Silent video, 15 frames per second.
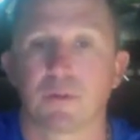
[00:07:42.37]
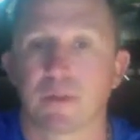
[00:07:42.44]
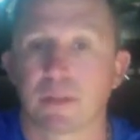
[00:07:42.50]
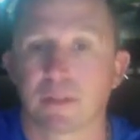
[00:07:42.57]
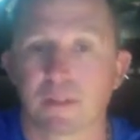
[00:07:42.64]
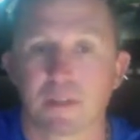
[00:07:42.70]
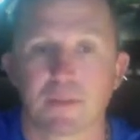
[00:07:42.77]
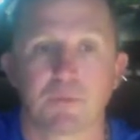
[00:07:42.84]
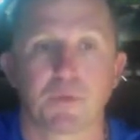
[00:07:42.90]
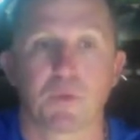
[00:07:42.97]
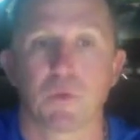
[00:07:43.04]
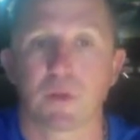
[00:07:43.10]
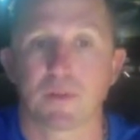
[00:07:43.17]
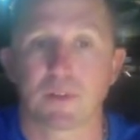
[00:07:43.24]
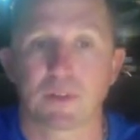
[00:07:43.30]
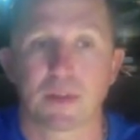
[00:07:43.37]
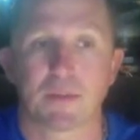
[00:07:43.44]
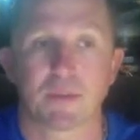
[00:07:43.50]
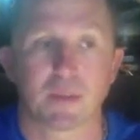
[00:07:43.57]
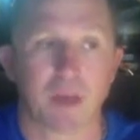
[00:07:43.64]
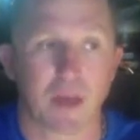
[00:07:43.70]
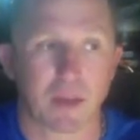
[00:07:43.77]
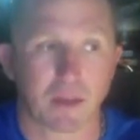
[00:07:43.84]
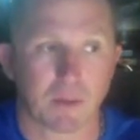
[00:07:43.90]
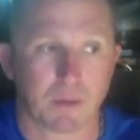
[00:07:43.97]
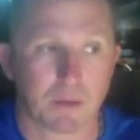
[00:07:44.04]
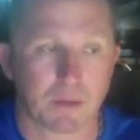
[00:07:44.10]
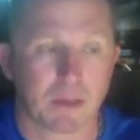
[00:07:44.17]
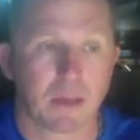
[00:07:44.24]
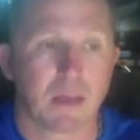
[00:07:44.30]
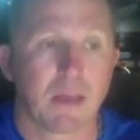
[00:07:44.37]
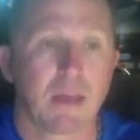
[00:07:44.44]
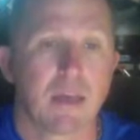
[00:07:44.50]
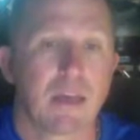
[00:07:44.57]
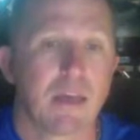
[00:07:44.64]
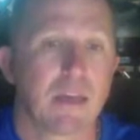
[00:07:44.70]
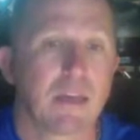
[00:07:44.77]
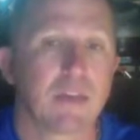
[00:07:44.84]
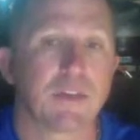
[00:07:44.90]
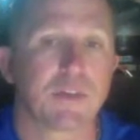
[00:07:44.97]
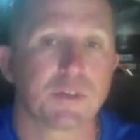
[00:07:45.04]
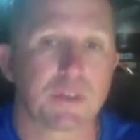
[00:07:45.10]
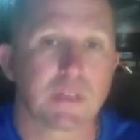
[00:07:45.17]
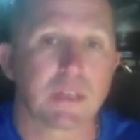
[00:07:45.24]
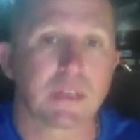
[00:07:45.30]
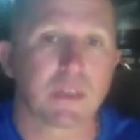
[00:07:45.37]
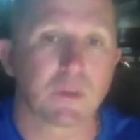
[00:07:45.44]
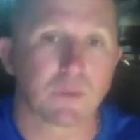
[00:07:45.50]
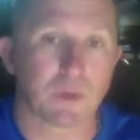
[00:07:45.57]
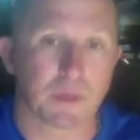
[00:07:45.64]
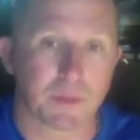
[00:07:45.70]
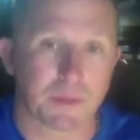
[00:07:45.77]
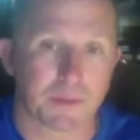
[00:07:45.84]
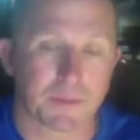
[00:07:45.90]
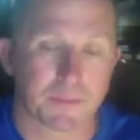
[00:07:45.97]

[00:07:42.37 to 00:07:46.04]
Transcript: slip or whatever type of document it is you're dealing with.